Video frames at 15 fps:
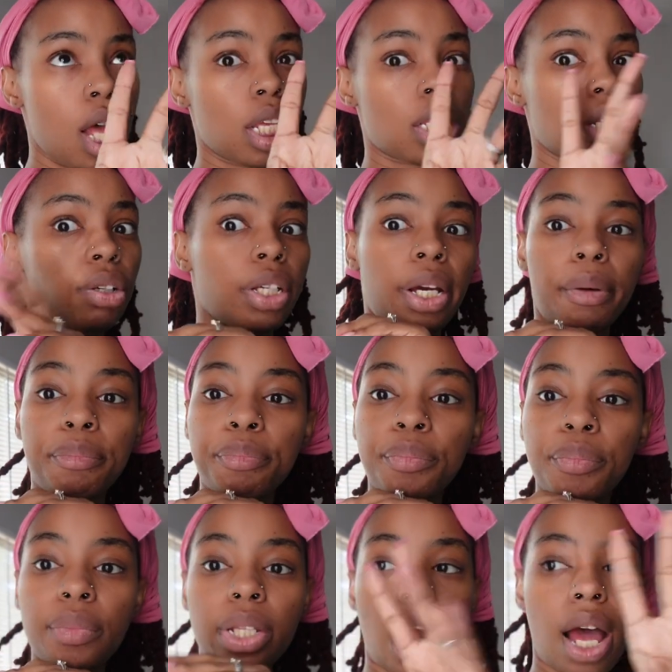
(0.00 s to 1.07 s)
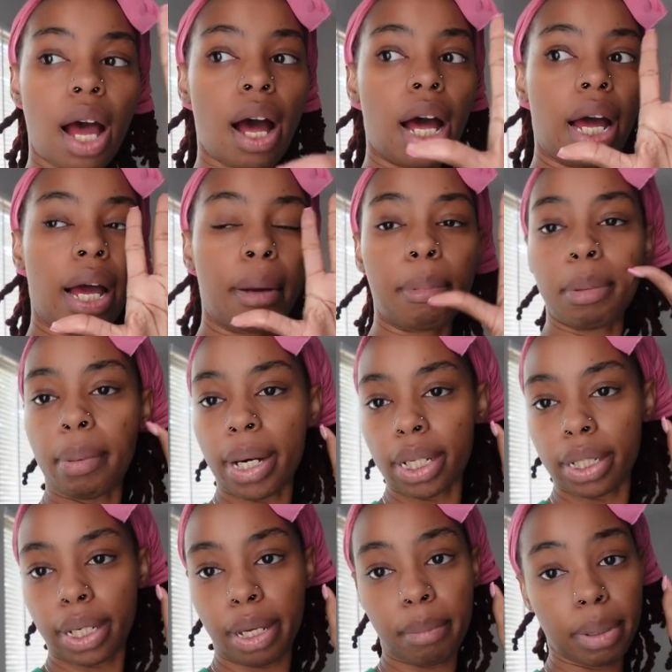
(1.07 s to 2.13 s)
So yeah, I'll be back at
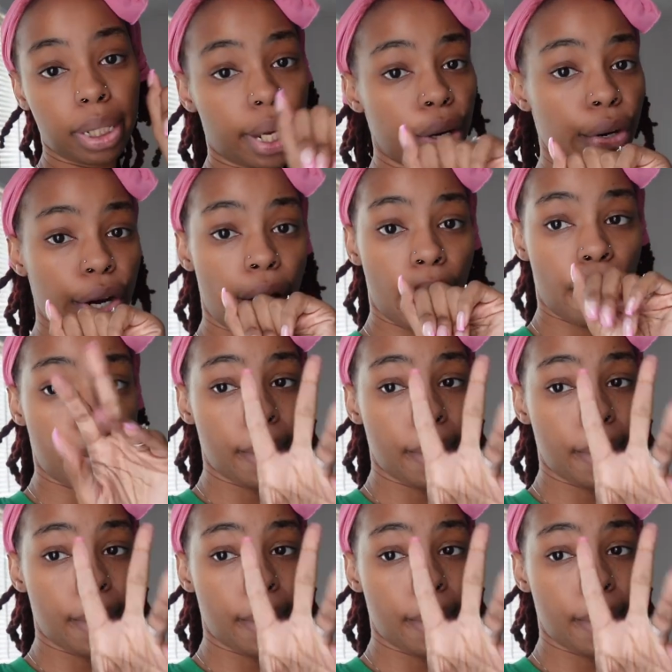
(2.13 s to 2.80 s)
the camera later, y'all.